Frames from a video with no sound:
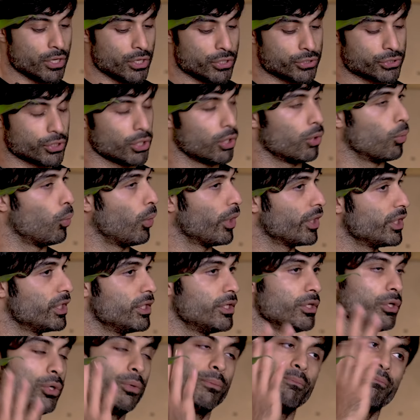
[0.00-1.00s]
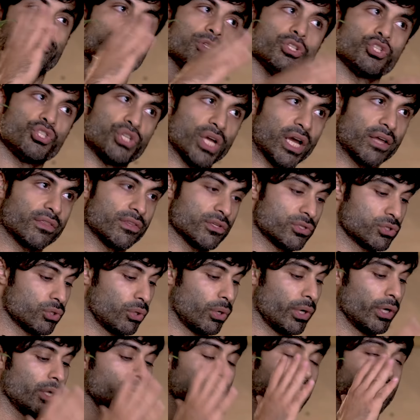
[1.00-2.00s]
So what you do, check the
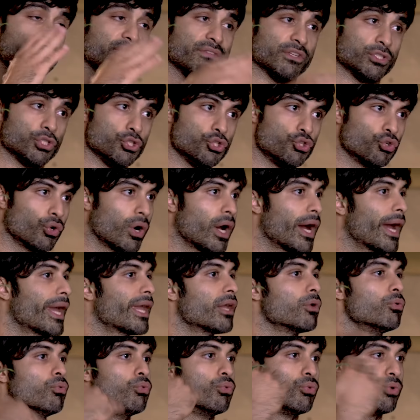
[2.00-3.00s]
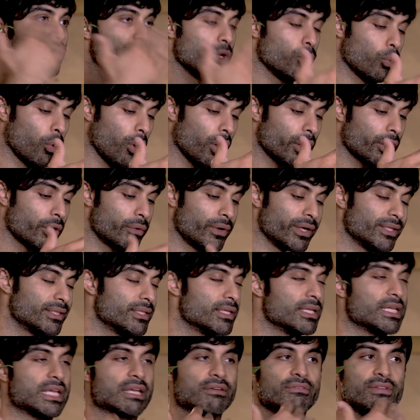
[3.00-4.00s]
soil. If it's dry, re-water
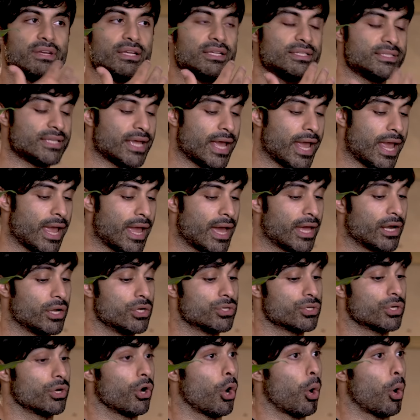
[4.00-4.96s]
it, give it a day, and it should